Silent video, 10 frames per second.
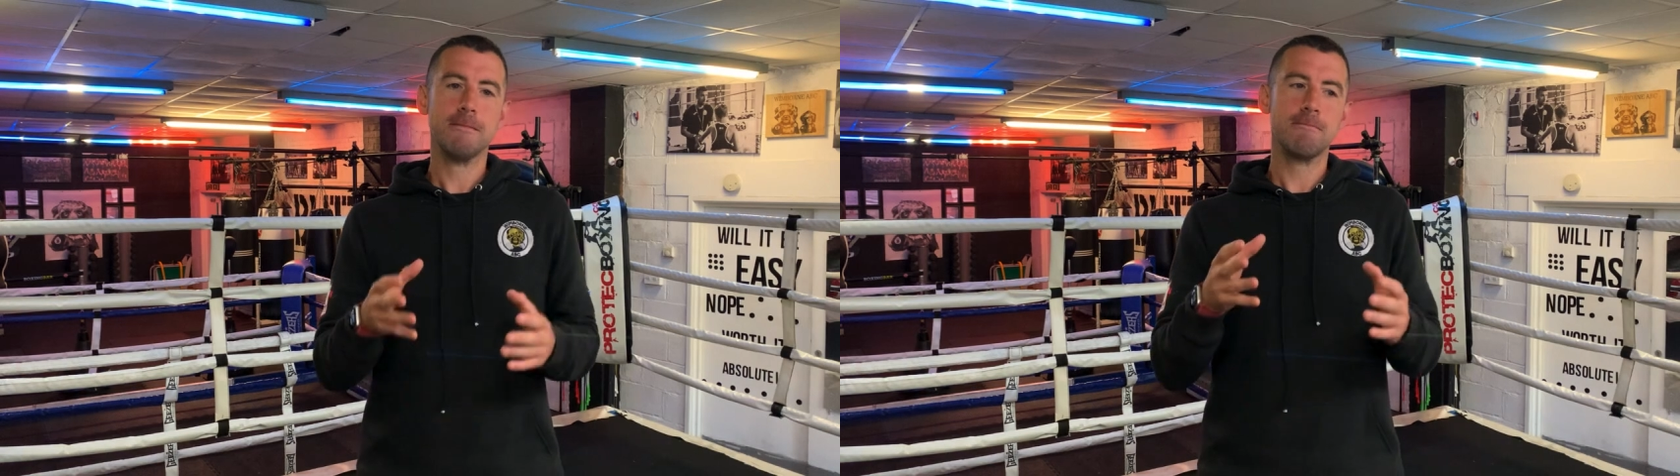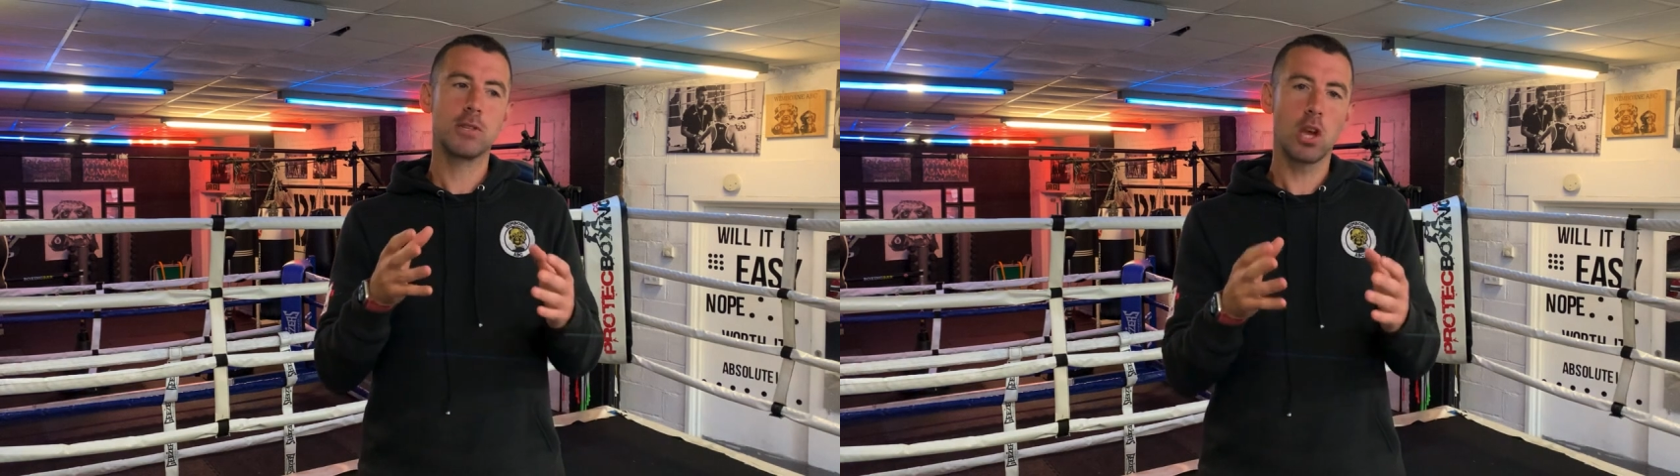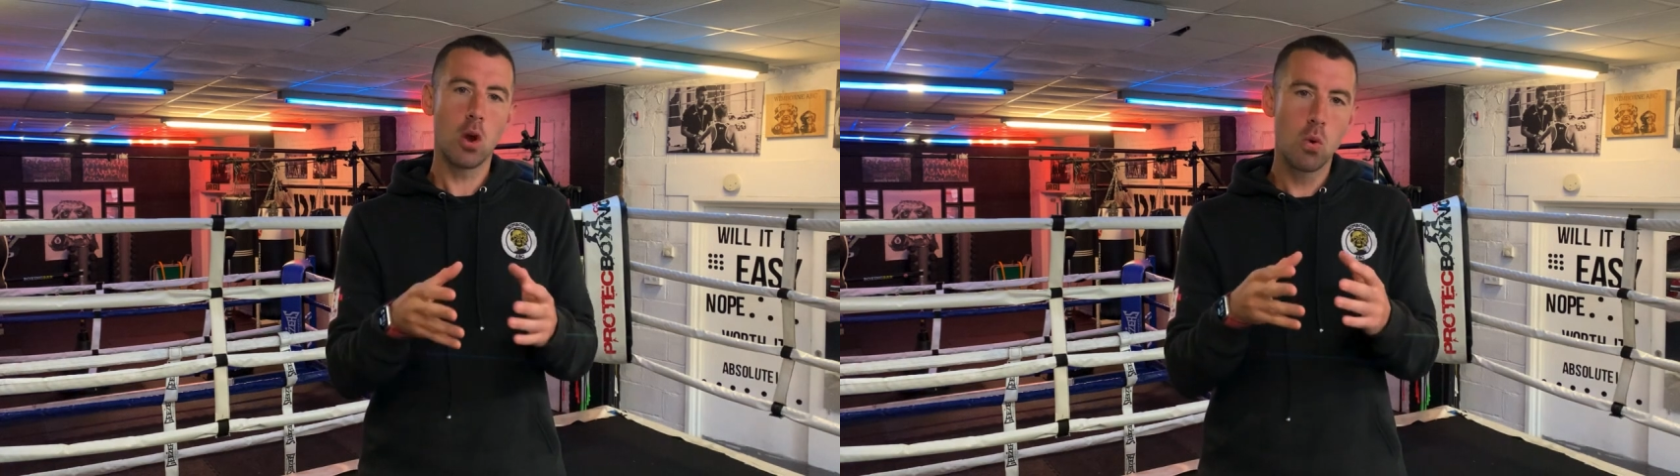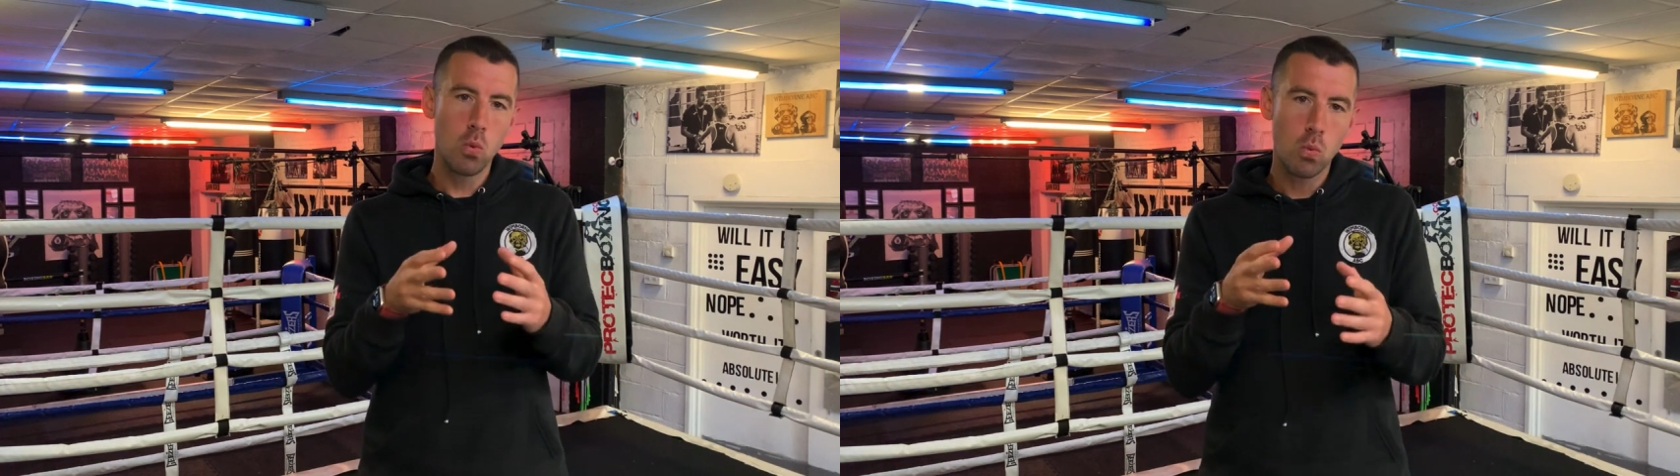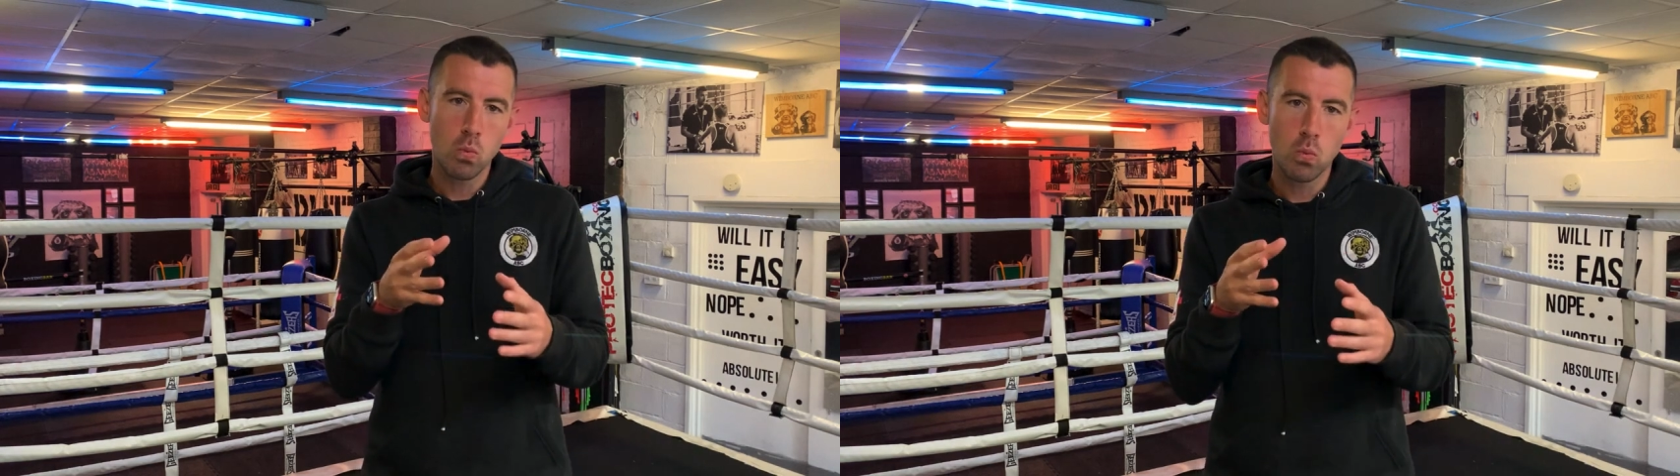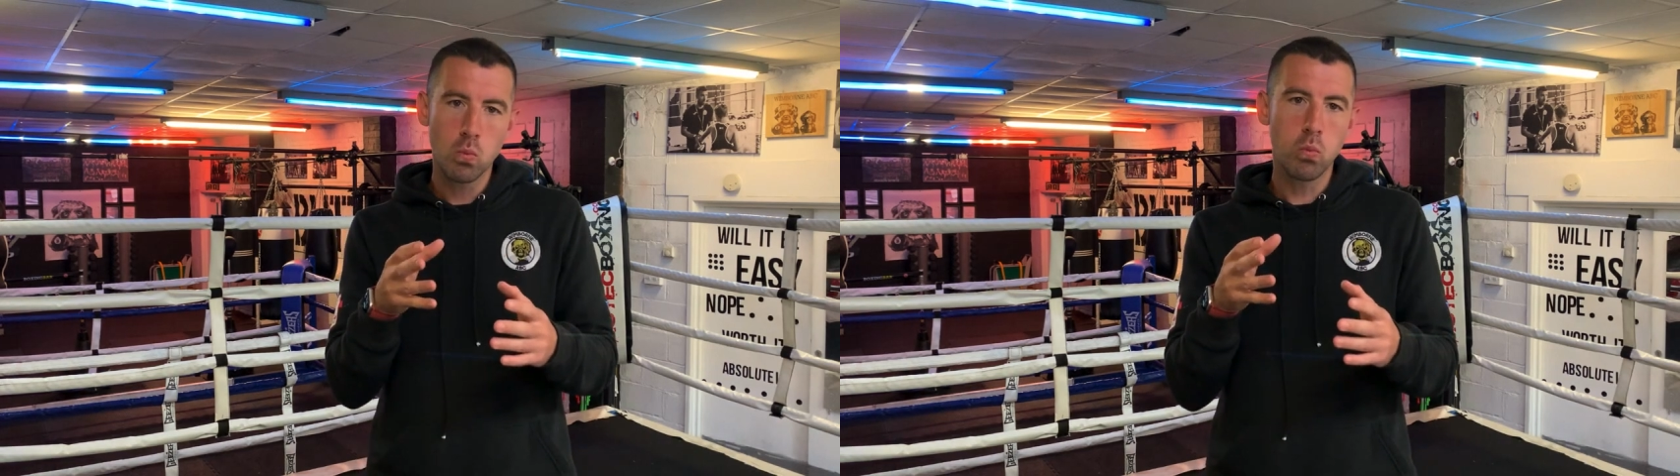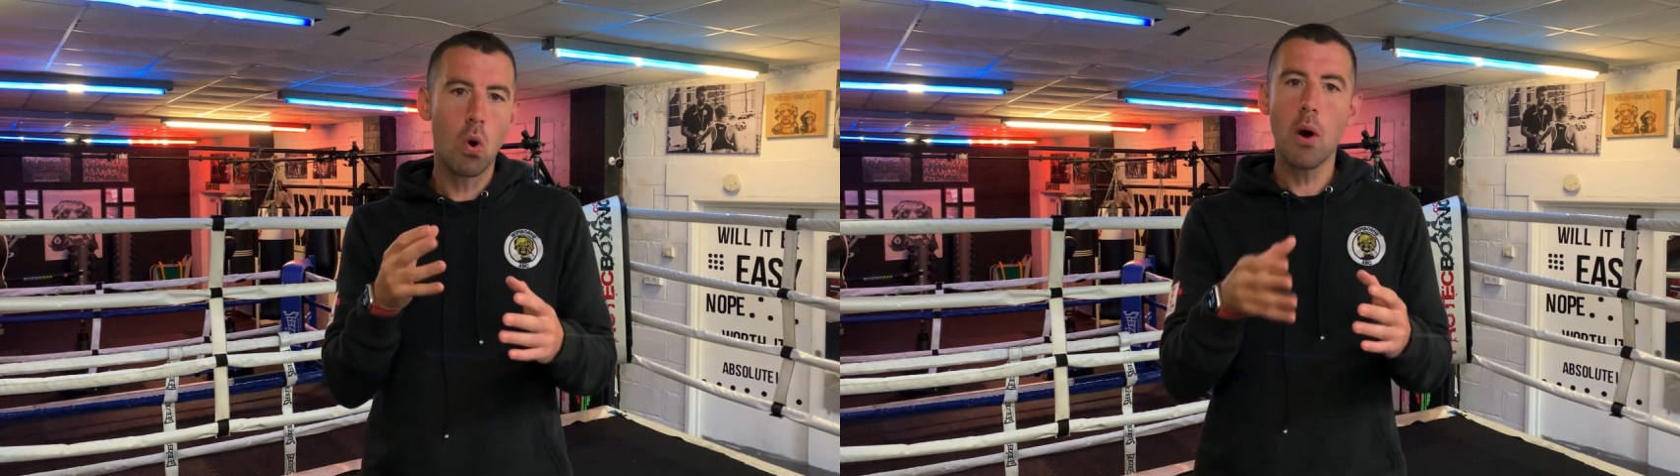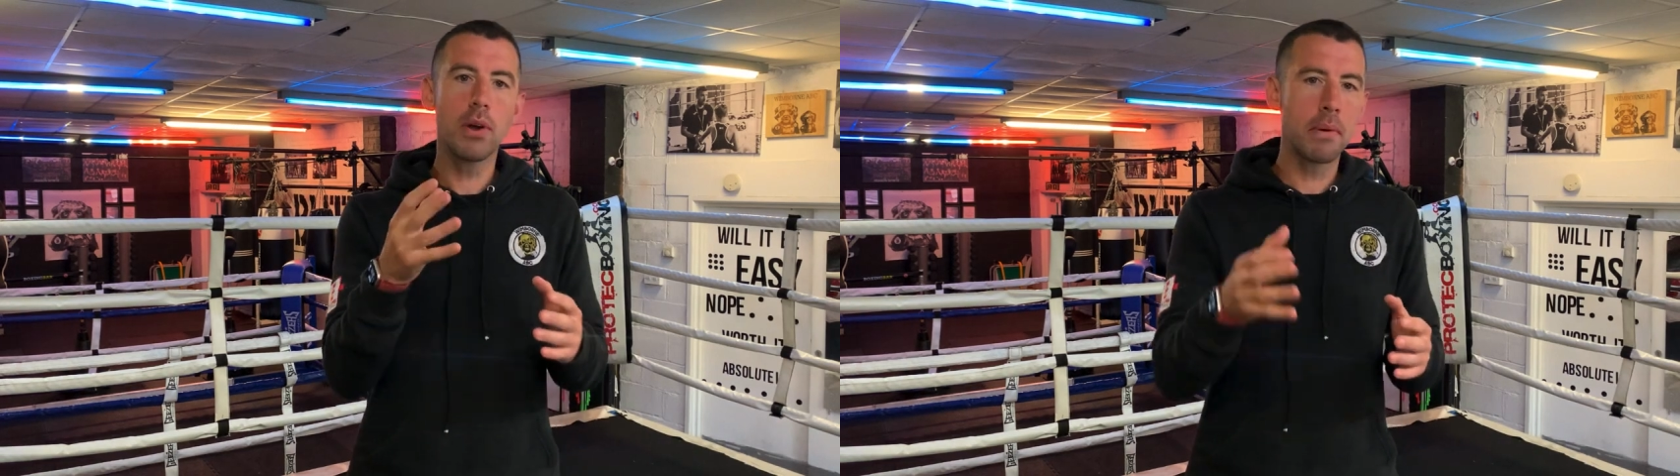So
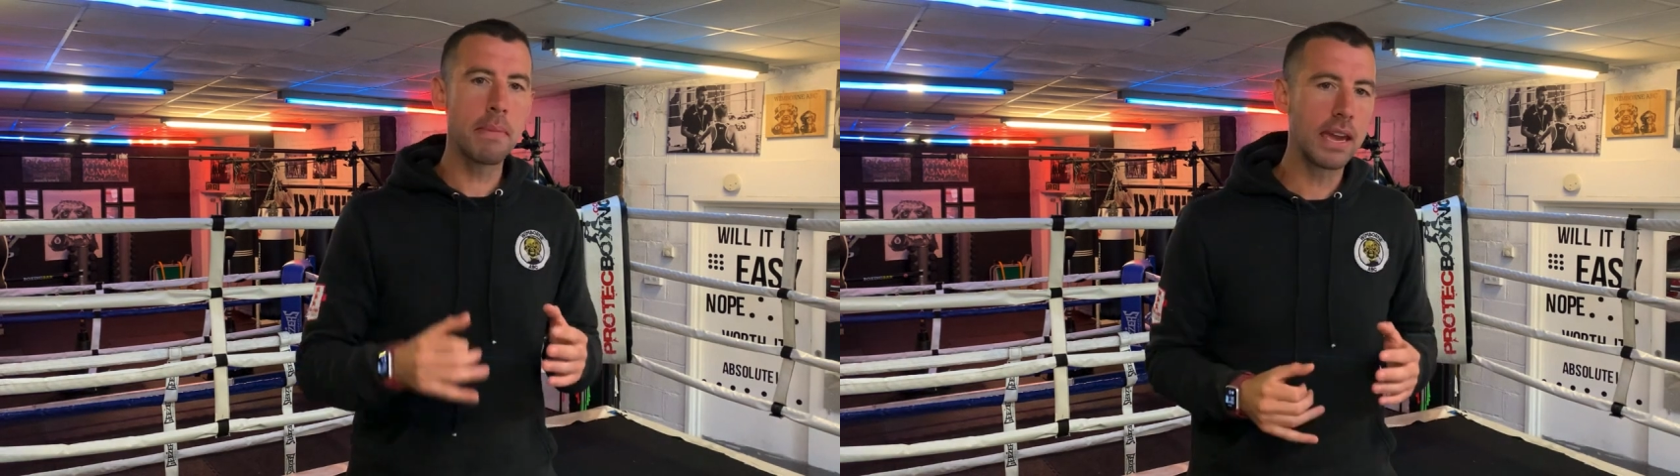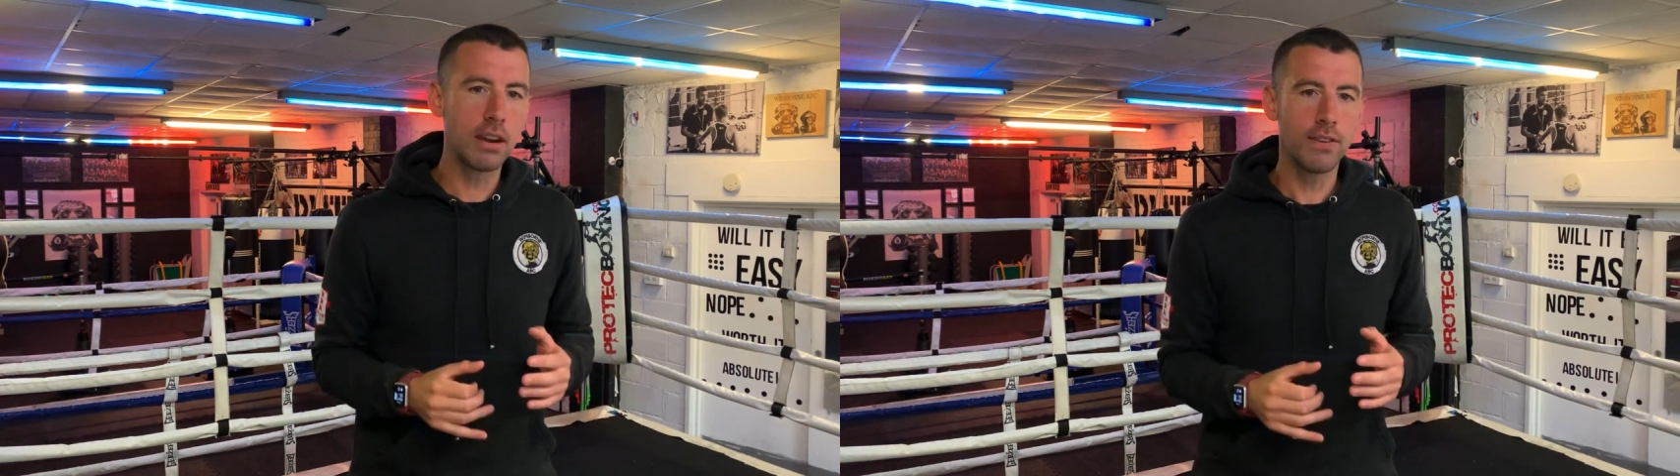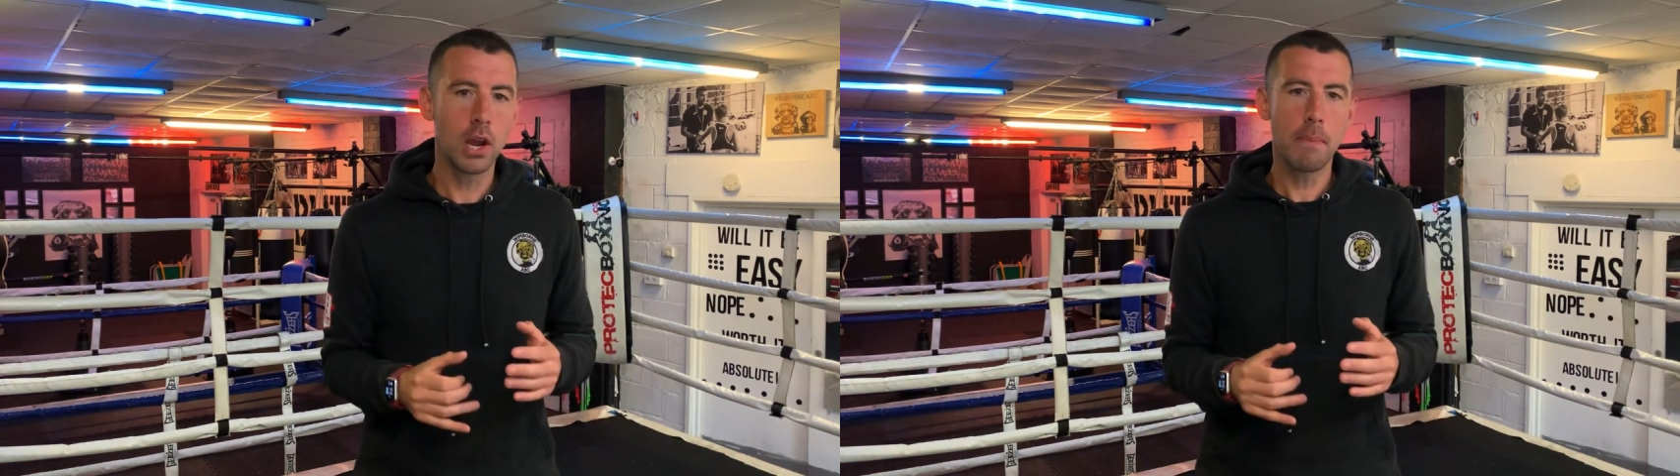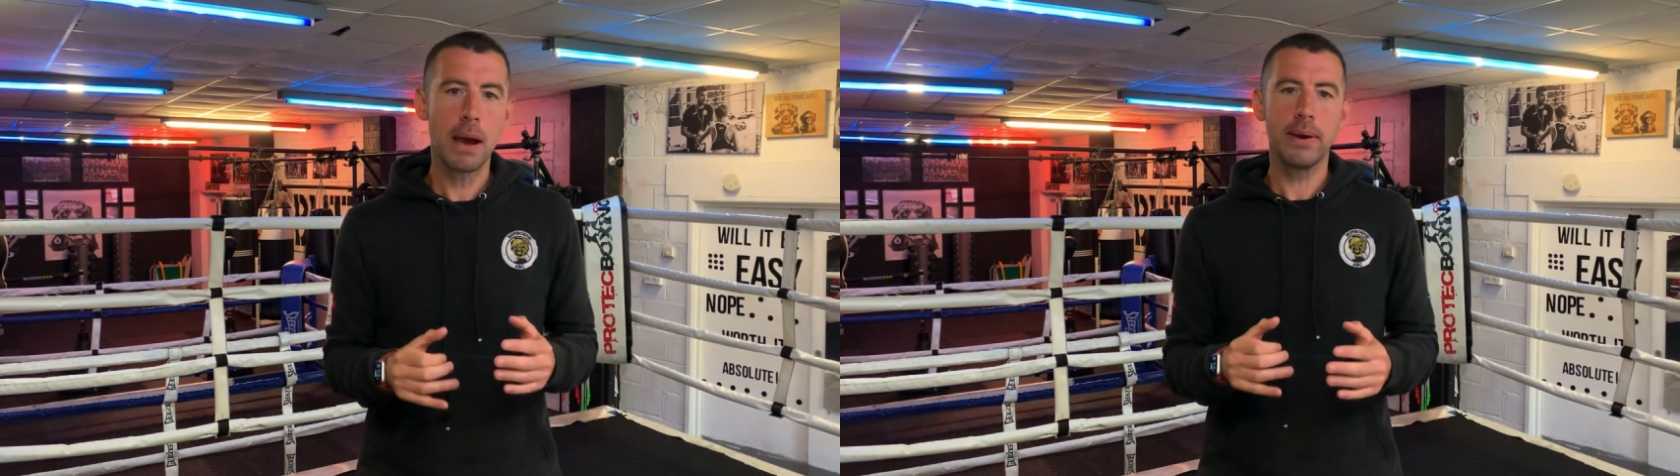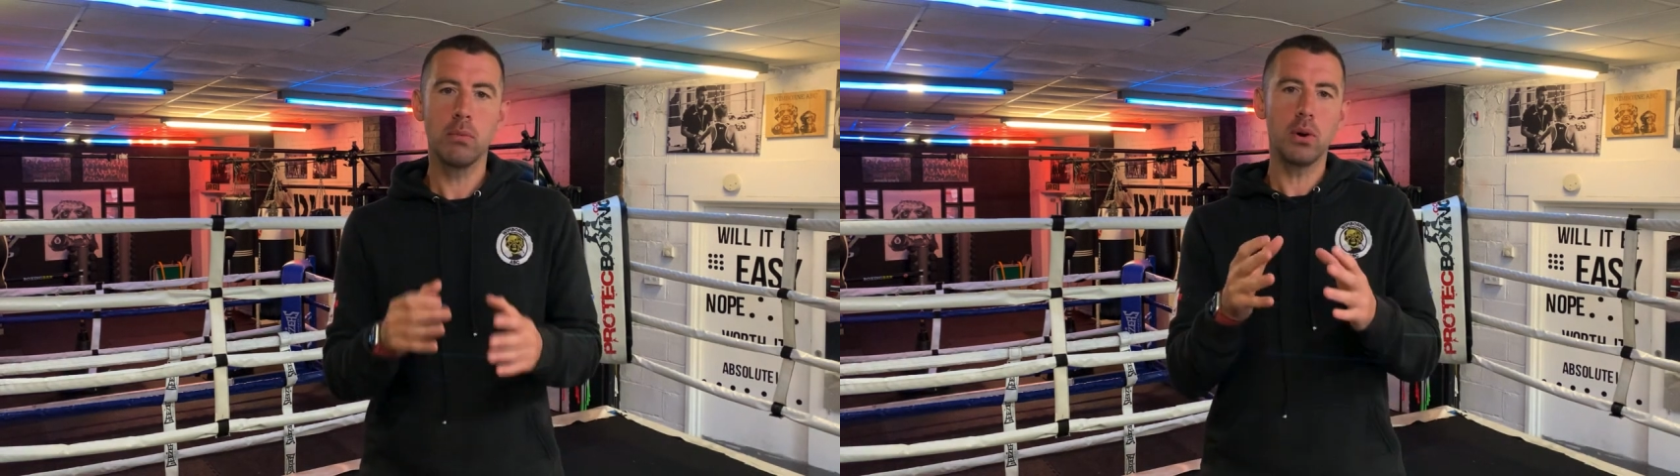why would I be making a video about it?